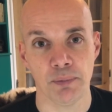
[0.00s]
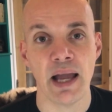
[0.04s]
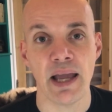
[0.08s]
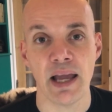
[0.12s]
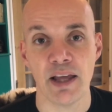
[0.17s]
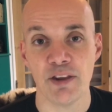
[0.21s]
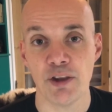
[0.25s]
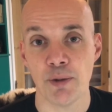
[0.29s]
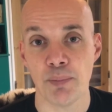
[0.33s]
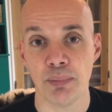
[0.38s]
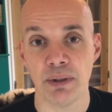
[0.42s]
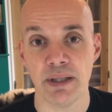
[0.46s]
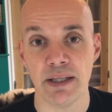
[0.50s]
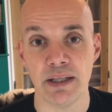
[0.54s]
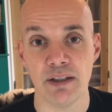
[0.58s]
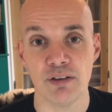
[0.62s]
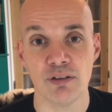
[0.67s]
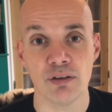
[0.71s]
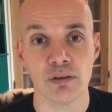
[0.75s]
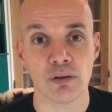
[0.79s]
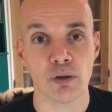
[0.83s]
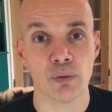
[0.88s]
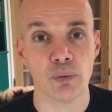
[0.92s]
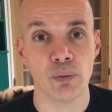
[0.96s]
I had the
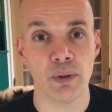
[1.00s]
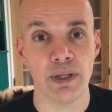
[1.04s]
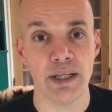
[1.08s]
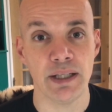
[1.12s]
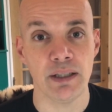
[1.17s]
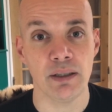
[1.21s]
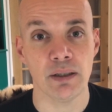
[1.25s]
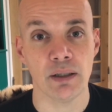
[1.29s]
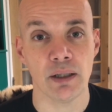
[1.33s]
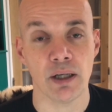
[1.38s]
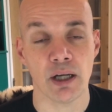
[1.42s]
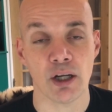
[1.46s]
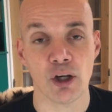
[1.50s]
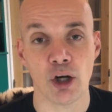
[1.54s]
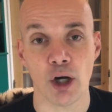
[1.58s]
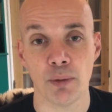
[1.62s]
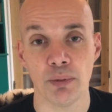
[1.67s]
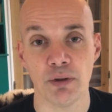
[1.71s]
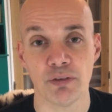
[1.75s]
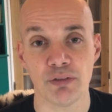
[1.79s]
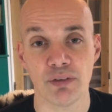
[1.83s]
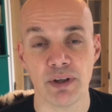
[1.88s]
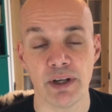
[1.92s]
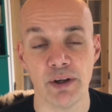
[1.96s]
players create a
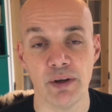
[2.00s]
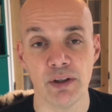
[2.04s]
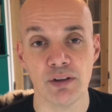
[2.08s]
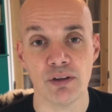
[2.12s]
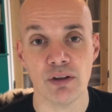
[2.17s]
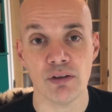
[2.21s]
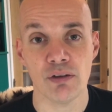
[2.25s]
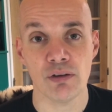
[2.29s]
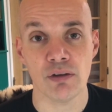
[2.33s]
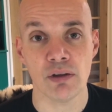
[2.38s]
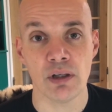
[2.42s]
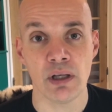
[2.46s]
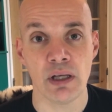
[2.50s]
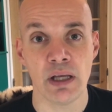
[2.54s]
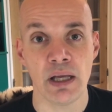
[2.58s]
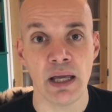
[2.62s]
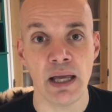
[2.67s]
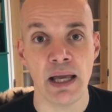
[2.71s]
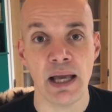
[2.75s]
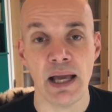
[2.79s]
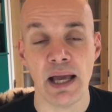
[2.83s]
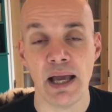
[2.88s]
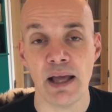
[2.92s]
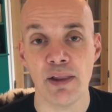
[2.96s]
couple of characters
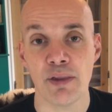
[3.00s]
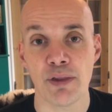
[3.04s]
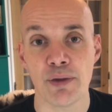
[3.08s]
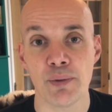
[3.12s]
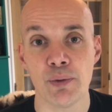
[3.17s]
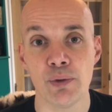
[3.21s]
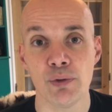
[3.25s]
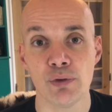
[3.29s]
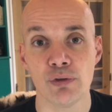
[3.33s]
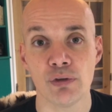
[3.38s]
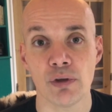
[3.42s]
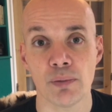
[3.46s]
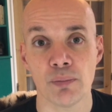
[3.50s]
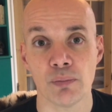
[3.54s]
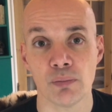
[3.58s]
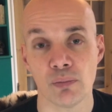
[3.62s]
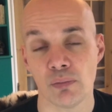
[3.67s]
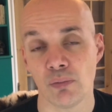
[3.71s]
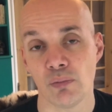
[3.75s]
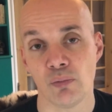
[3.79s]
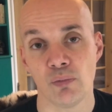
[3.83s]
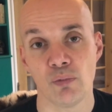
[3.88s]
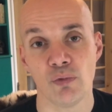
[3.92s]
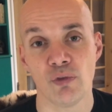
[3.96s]
and threw some
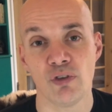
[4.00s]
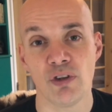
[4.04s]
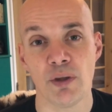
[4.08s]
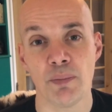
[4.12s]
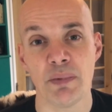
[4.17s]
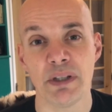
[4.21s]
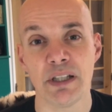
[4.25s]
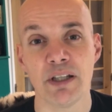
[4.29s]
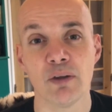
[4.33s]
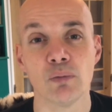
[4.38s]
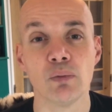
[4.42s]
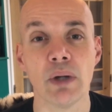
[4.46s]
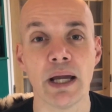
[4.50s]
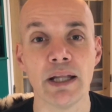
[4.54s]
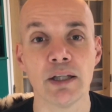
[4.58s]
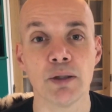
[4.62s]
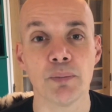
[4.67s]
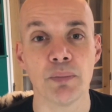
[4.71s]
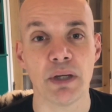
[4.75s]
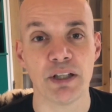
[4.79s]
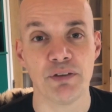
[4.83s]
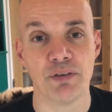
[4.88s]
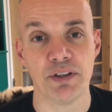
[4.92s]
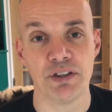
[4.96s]
seemingly
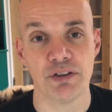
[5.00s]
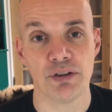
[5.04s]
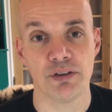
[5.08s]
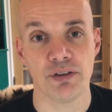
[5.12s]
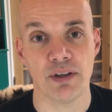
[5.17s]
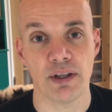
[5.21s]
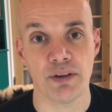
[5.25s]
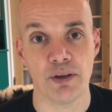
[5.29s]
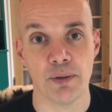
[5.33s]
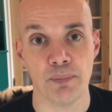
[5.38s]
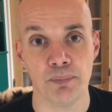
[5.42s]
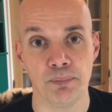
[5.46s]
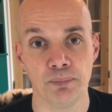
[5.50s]
random adventures at them.